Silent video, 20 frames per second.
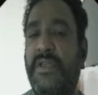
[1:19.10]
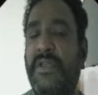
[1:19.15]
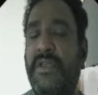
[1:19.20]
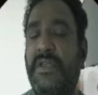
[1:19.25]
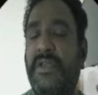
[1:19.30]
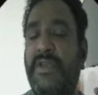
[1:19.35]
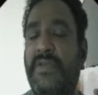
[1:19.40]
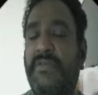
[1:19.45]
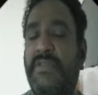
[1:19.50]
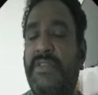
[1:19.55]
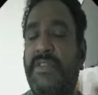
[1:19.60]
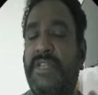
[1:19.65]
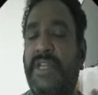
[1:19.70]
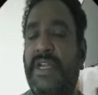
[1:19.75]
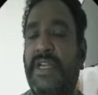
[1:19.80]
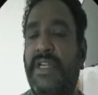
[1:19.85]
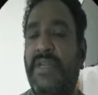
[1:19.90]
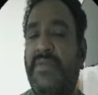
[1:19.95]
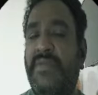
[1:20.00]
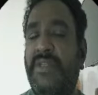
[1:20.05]
If the second
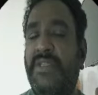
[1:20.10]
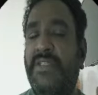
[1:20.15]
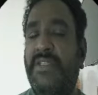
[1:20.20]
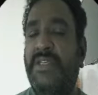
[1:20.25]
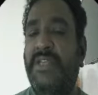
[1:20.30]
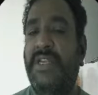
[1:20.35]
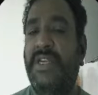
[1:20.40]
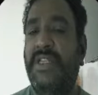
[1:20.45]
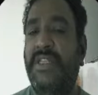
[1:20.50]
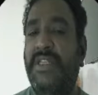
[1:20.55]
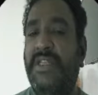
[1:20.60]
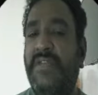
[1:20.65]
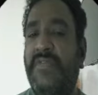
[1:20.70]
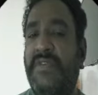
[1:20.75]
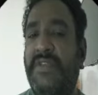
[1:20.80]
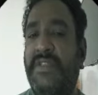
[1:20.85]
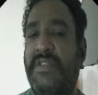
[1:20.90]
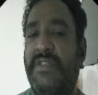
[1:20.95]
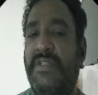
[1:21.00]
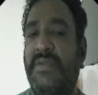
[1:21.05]
number is greater than
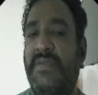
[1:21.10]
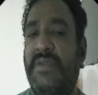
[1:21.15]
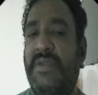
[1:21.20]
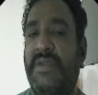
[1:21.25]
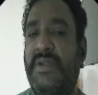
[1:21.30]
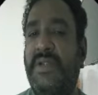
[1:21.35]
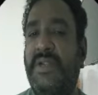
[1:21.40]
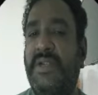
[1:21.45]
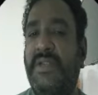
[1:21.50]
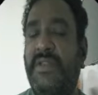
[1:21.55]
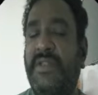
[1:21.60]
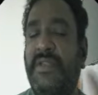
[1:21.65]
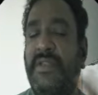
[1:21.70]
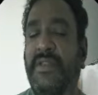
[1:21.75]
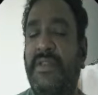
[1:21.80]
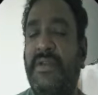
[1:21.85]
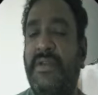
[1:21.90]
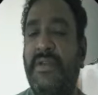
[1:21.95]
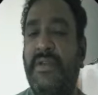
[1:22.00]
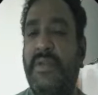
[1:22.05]
first number, and then
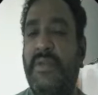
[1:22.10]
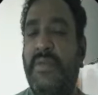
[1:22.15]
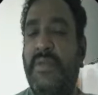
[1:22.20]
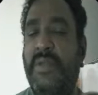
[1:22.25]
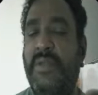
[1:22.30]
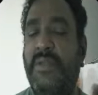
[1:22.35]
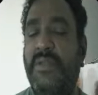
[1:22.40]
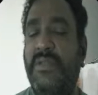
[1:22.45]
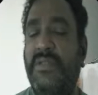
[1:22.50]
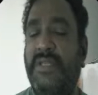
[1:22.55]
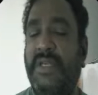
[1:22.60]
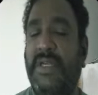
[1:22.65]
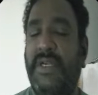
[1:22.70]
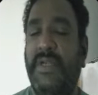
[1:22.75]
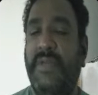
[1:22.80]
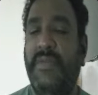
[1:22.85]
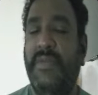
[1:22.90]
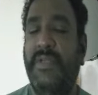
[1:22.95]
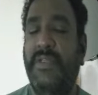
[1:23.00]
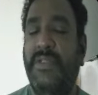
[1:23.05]
third number, second
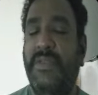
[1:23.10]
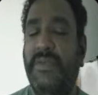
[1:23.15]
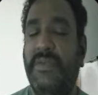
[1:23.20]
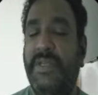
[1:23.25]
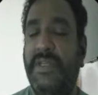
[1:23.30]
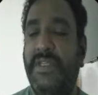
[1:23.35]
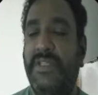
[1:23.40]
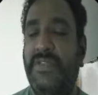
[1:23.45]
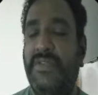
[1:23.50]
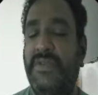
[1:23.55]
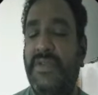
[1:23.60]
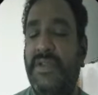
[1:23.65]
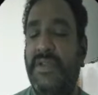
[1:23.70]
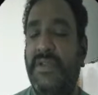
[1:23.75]
number is the biggest one.